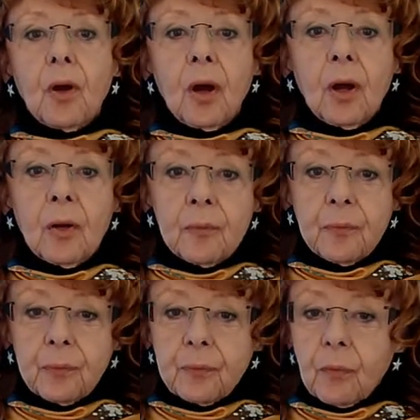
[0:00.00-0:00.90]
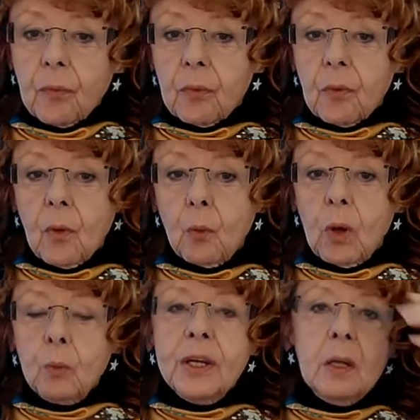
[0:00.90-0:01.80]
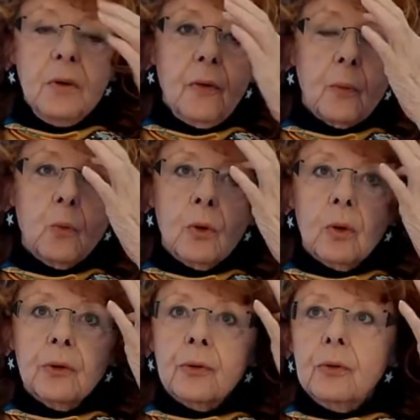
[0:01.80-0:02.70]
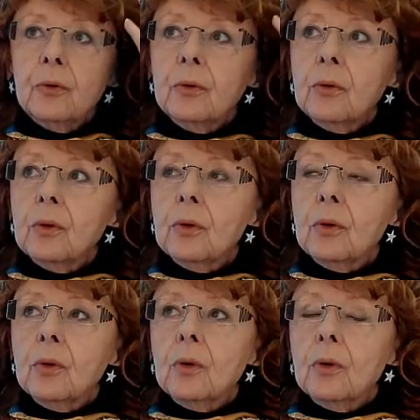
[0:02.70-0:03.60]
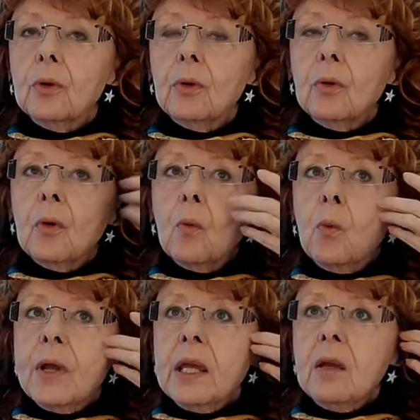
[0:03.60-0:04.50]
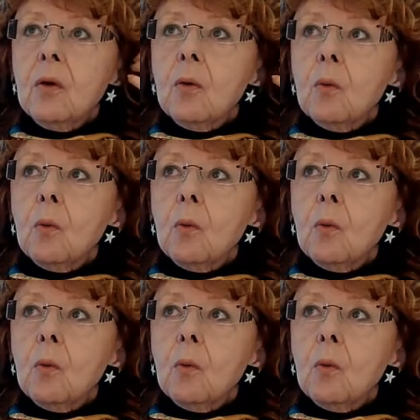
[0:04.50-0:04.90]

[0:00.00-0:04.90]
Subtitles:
when we come into the world, we